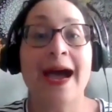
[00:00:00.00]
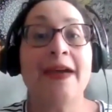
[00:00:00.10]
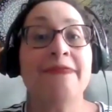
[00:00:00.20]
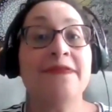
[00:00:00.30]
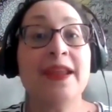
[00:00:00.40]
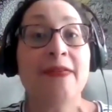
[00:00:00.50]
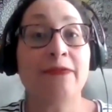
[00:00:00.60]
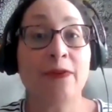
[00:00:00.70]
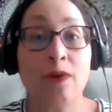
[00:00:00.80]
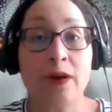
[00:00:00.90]
I've
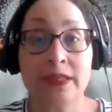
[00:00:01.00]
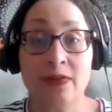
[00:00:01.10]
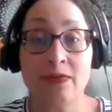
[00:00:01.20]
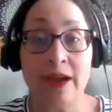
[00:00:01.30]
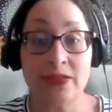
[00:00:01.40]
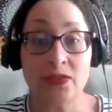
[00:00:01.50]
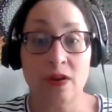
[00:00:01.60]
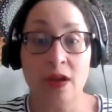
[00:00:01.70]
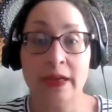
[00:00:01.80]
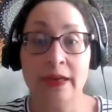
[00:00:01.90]
never worked in a
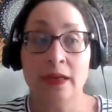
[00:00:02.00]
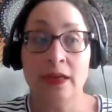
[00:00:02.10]
restaurant